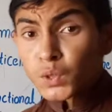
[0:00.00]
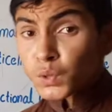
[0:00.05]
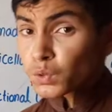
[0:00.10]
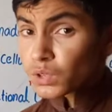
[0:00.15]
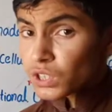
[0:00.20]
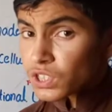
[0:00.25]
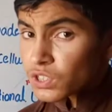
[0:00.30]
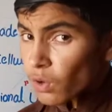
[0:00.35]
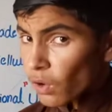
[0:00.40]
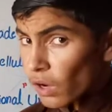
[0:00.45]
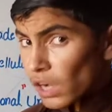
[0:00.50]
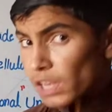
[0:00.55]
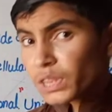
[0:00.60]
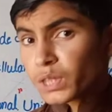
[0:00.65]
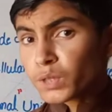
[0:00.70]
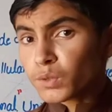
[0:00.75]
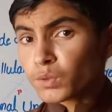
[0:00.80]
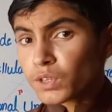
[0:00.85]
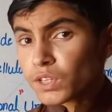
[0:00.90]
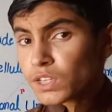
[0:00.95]
to these all
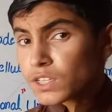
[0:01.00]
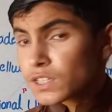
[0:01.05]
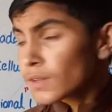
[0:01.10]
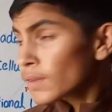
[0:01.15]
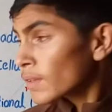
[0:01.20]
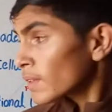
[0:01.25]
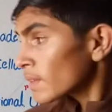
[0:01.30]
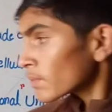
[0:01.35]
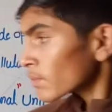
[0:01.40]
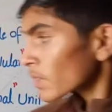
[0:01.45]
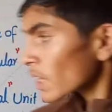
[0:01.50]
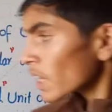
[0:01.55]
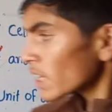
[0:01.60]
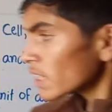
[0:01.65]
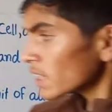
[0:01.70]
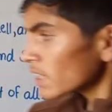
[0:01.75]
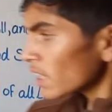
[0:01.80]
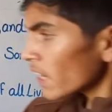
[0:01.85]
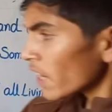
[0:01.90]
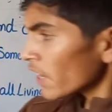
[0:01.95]
theories,
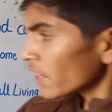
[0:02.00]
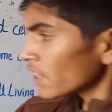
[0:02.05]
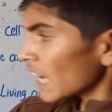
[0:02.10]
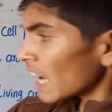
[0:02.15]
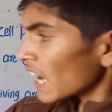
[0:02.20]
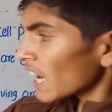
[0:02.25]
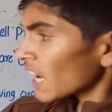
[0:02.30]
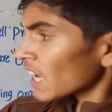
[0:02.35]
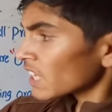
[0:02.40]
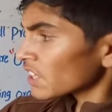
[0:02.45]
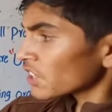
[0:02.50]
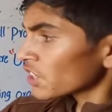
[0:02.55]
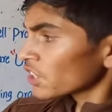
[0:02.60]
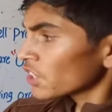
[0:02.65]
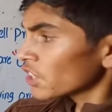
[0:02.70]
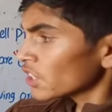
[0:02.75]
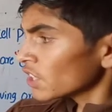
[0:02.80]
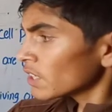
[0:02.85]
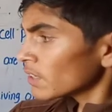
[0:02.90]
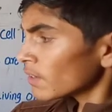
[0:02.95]
and they had
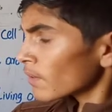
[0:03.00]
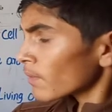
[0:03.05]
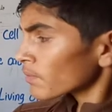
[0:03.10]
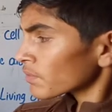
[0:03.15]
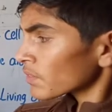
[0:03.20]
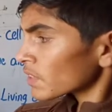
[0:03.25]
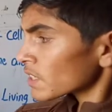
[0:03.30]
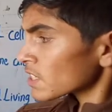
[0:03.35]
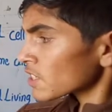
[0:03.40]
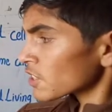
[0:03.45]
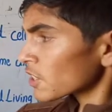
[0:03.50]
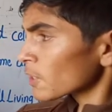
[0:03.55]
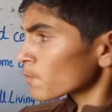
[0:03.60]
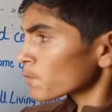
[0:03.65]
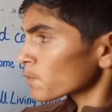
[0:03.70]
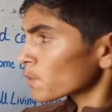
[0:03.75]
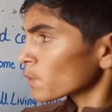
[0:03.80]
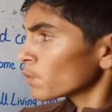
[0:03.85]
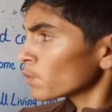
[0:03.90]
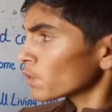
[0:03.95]
three
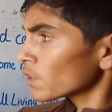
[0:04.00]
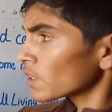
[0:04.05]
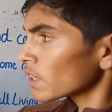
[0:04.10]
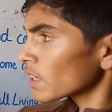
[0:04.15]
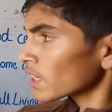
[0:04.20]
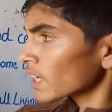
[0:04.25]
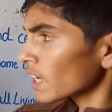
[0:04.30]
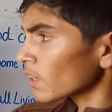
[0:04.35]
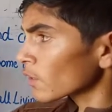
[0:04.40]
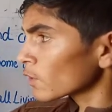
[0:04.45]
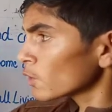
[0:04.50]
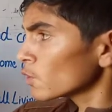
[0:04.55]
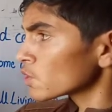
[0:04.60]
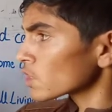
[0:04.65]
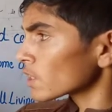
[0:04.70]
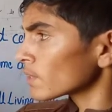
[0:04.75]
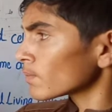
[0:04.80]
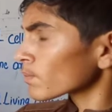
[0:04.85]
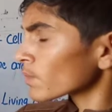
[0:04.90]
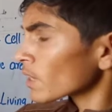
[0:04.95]
step to
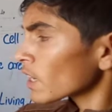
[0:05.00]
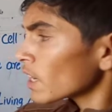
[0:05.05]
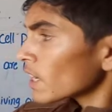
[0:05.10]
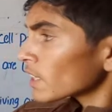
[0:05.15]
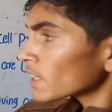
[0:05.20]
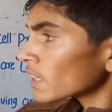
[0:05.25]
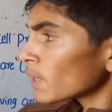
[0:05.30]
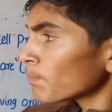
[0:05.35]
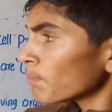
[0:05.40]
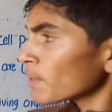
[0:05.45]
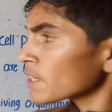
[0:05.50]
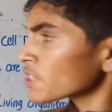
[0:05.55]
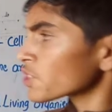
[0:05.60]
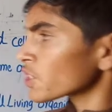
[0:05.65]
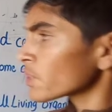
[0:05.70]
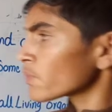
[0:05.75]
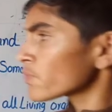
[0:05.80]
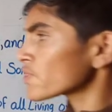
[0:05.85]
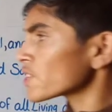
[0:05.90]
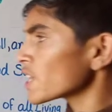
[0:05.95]
conclusion. The first
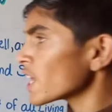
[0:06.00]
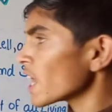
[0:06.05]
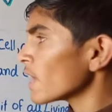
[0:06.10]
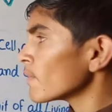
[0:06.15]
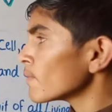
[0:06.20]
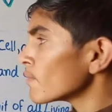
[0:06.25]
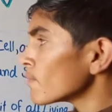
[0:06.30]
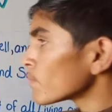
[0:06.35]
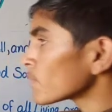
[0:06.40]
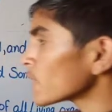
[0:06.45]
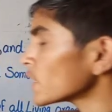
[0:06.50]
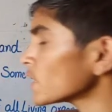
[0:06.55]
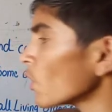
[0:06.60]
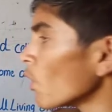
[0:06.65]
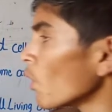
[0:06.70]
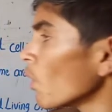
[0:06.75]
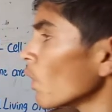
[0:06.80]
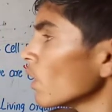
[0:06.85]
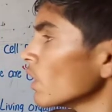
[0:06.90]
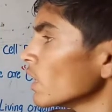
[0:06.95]
step say that
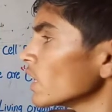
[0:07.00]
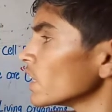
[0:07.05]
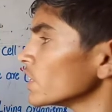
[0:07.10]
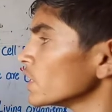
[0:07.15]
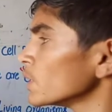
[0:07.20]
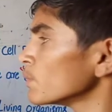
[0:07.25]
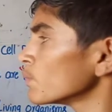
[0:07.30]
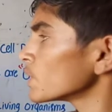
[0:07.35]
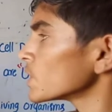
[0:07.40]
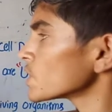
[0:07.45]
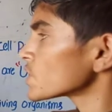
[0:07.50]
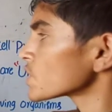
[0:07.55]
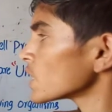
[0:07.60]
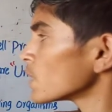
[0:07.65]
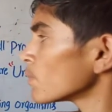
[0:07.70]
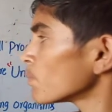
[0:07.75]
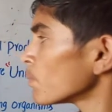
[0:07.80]
all animals and